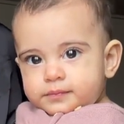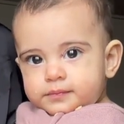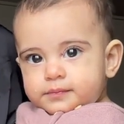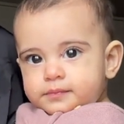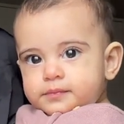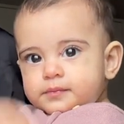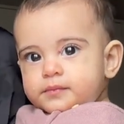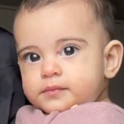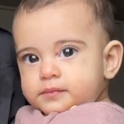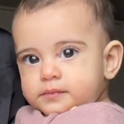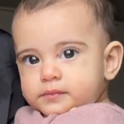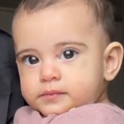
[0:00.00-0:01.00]

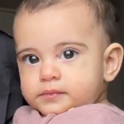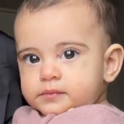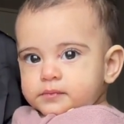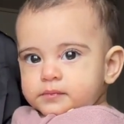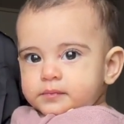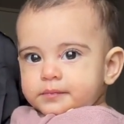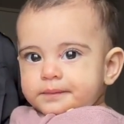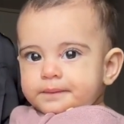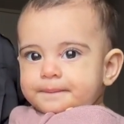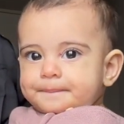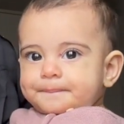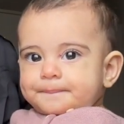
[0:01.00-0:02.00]

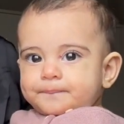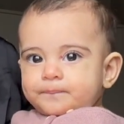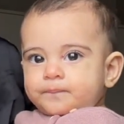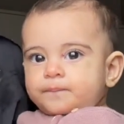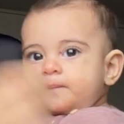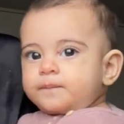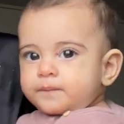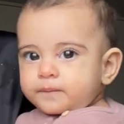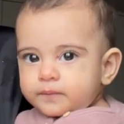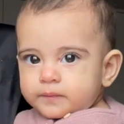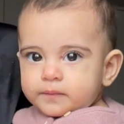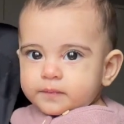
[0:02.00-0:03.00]

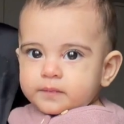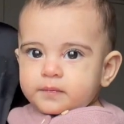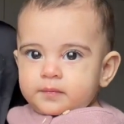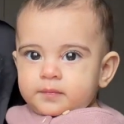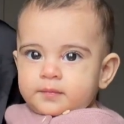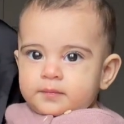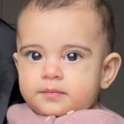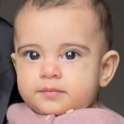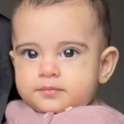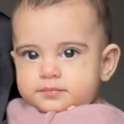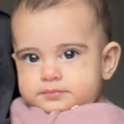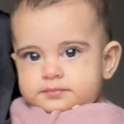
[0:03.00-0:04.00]

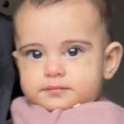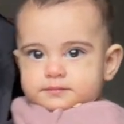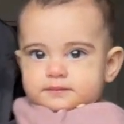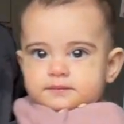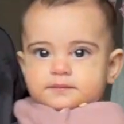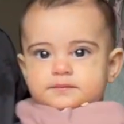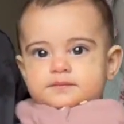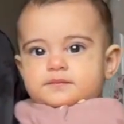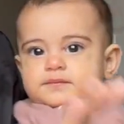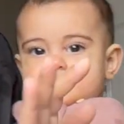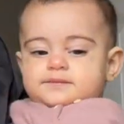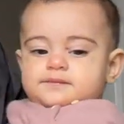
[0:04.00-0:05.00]

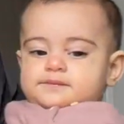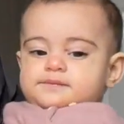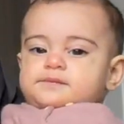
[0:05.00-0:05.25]
This person isn't speaking.